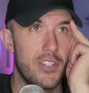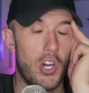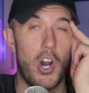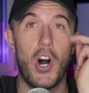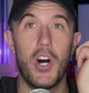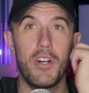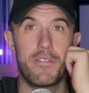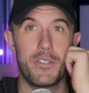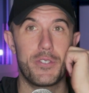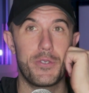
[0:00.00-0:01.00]
call
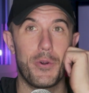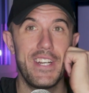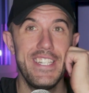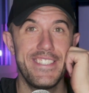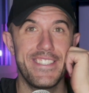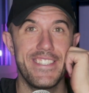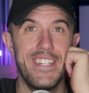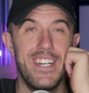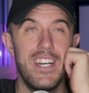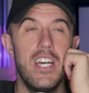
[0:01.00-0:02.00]
for stories,
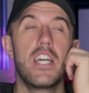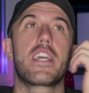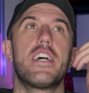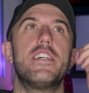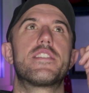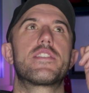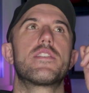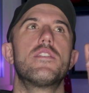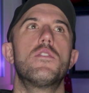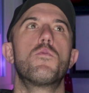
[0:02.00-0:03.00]
because